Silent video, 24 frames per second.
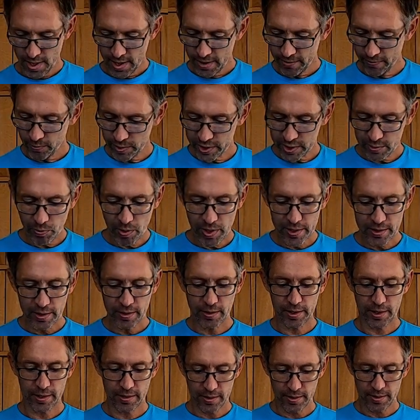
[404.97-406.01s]
If we spread
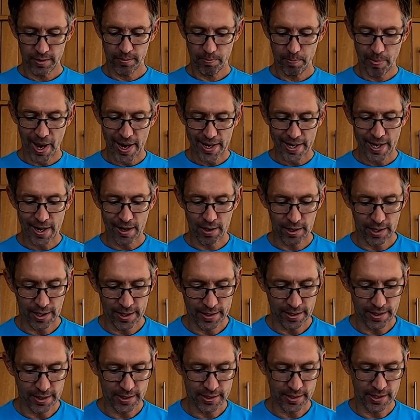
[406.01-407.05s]
the pack out
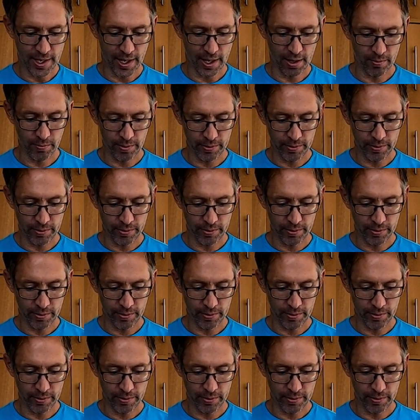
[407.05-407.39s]
like this now,